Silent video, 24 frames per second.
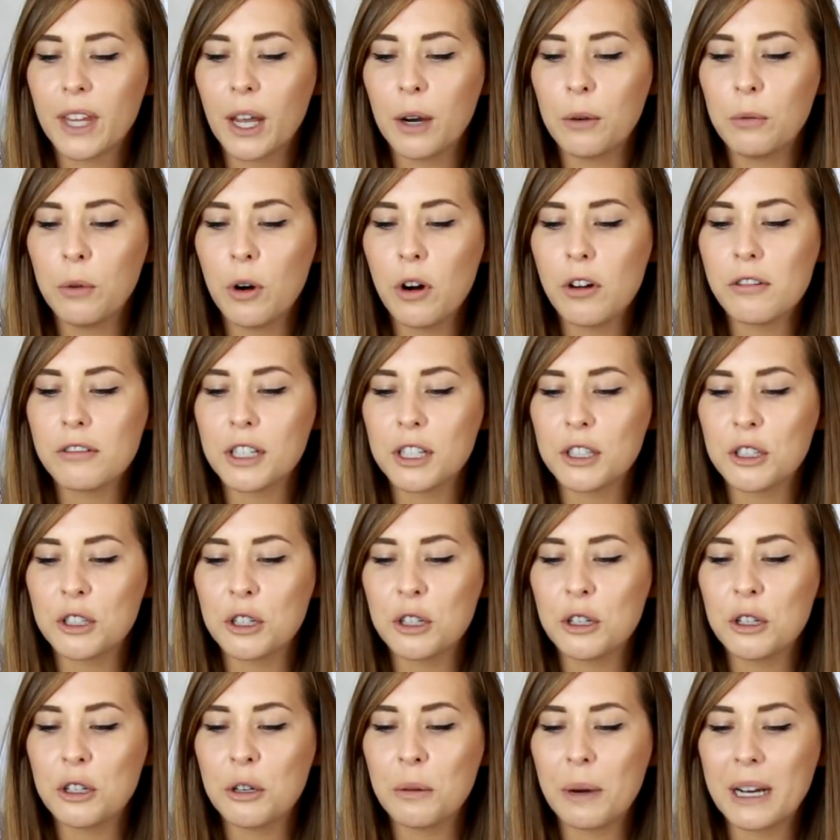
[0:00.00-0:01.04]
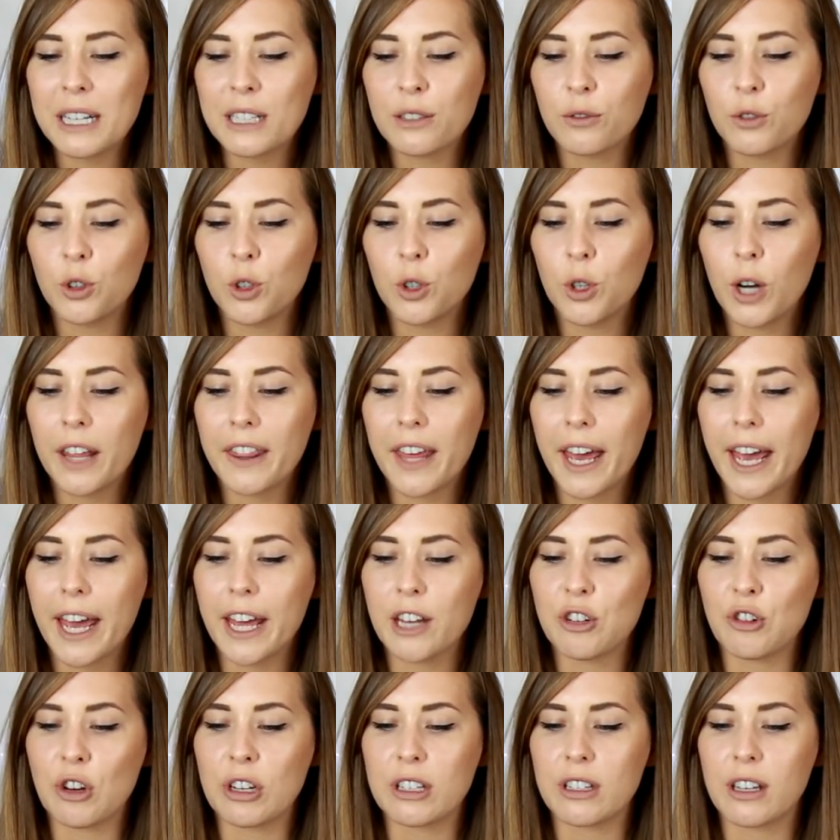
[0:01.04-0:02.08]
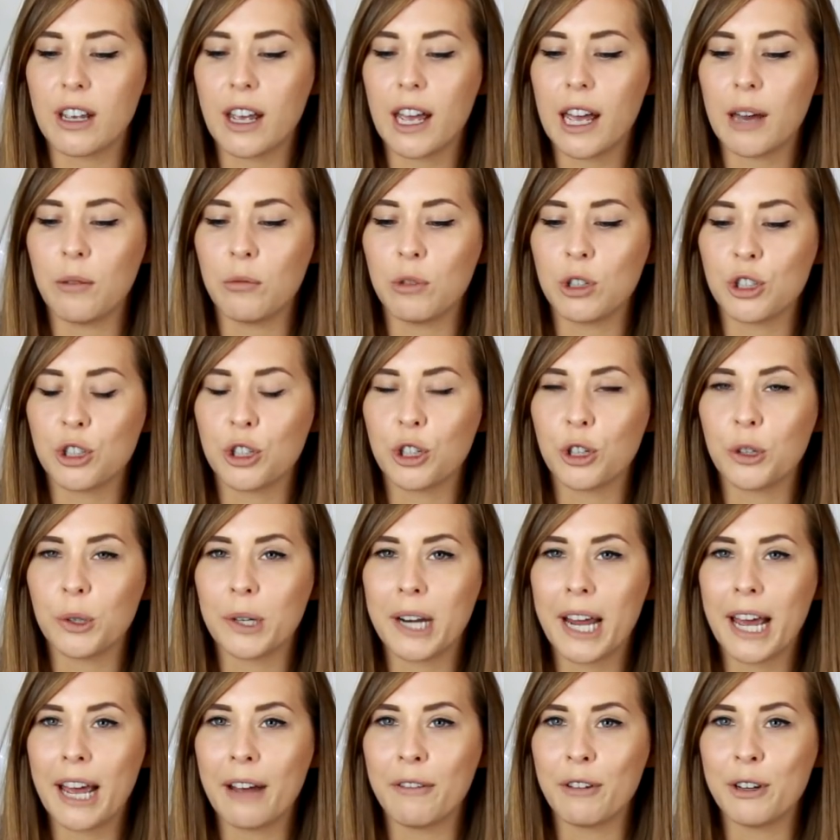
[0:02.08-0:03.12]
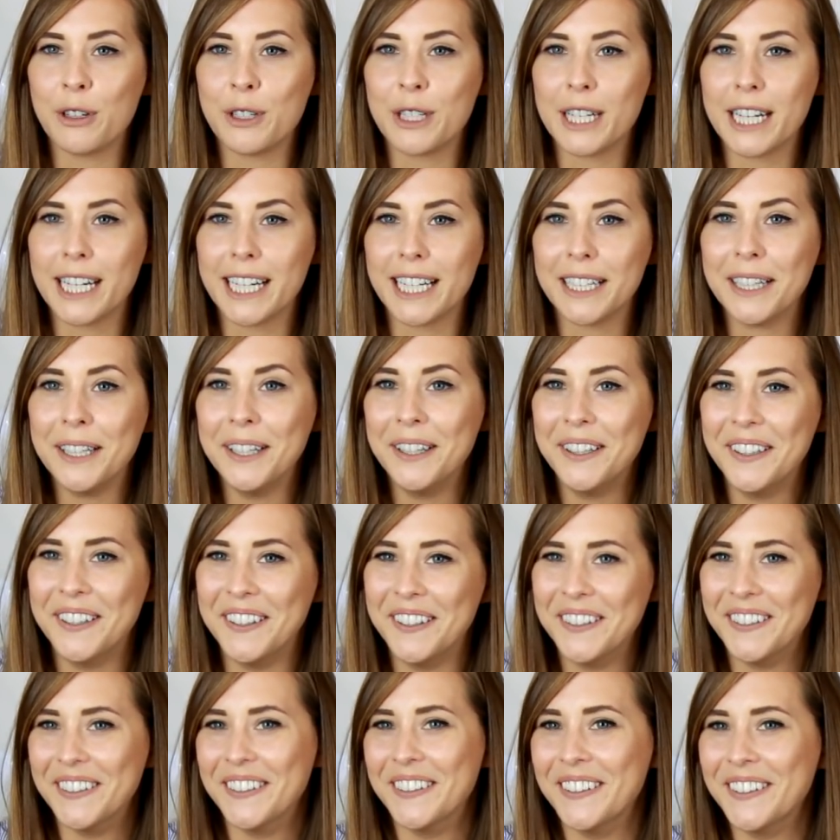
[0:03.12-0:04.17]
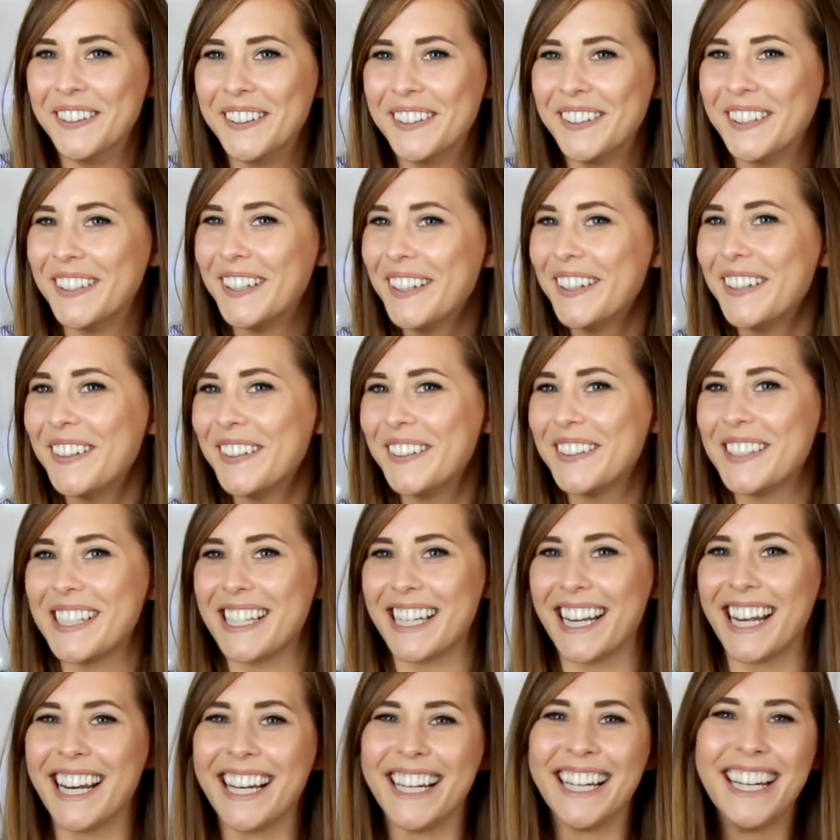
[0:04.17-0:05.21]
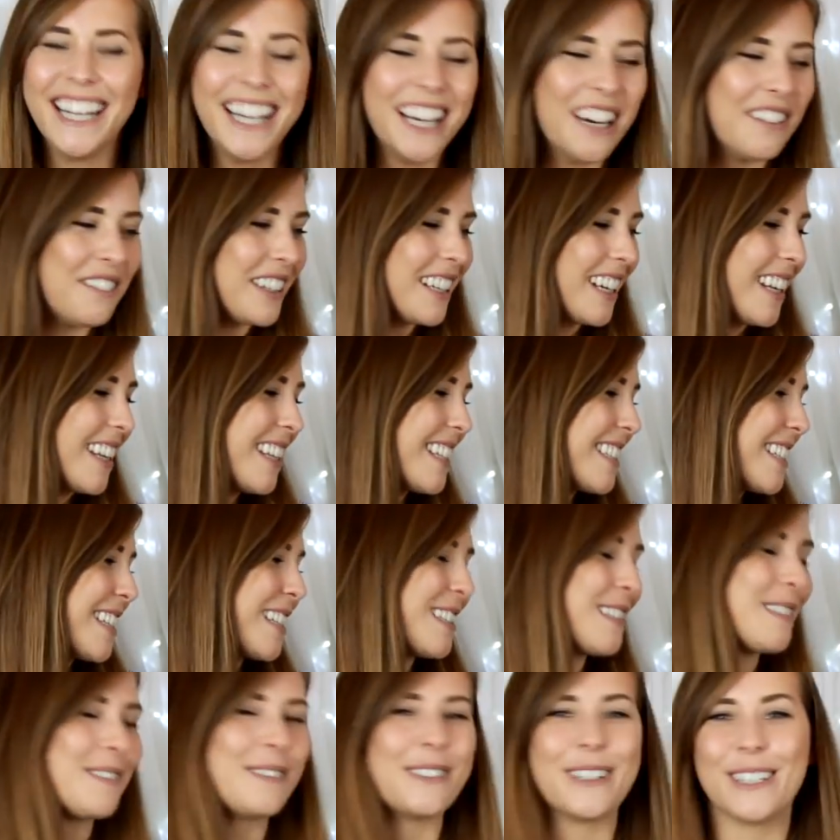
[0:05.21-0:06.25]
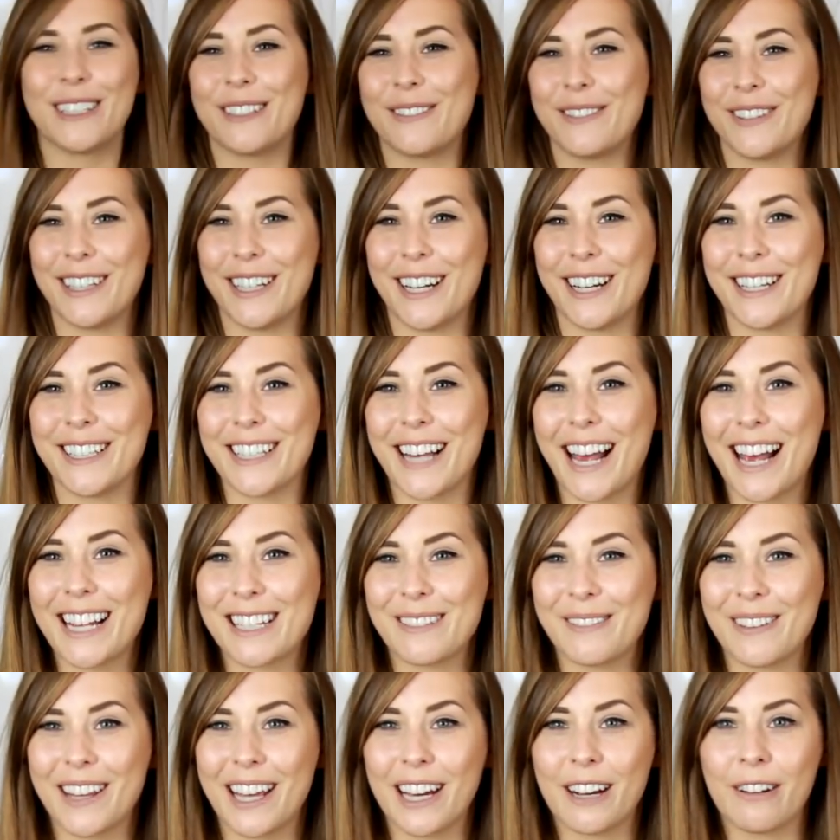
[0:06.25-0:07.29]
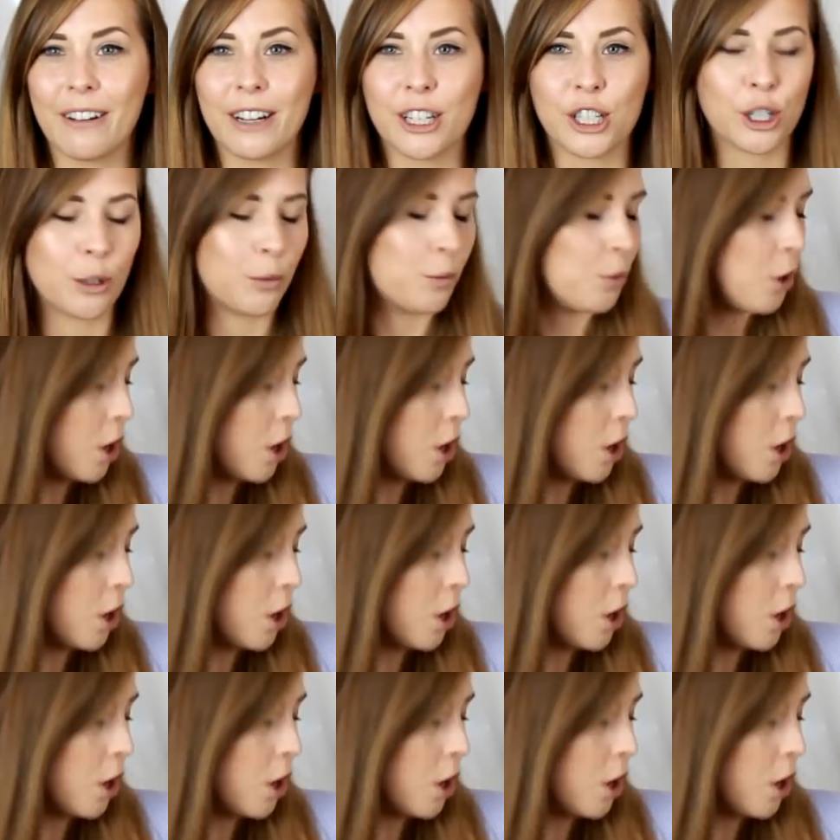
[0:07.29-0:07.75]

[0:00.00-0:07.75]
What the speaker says: what do you ask for at the hairdresser, and what's your current hair routine? Oh dear, I feel like this is the worst video to ask me that question.